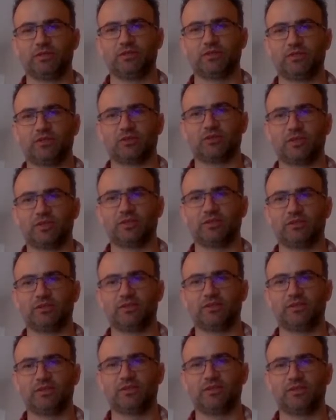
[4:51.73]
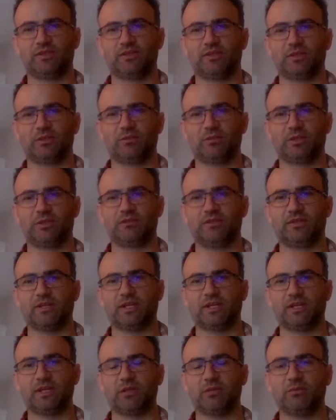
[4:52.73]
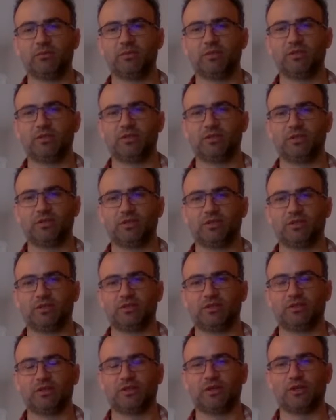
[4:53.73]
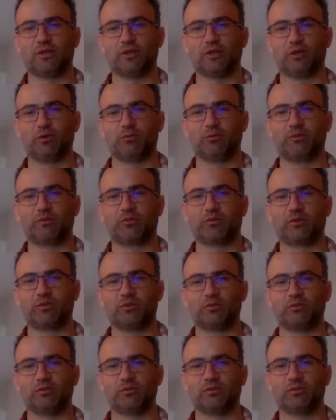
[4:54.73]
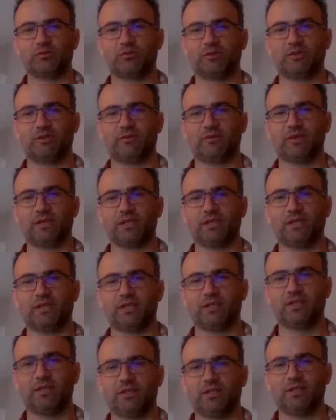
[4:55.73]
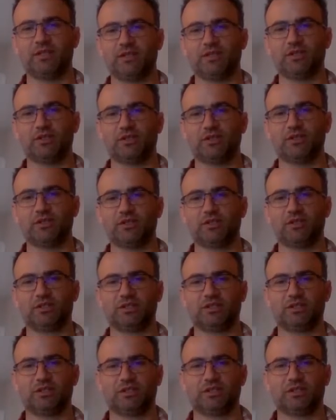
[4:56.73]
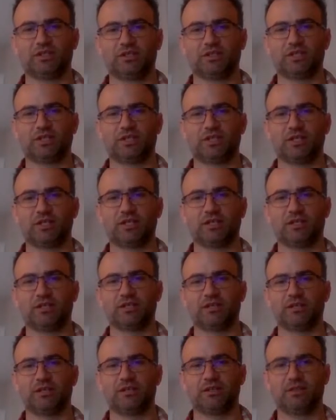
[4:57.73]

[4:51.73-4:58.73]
Sorry, it's take a little bit of time. But for example, if I click here, I can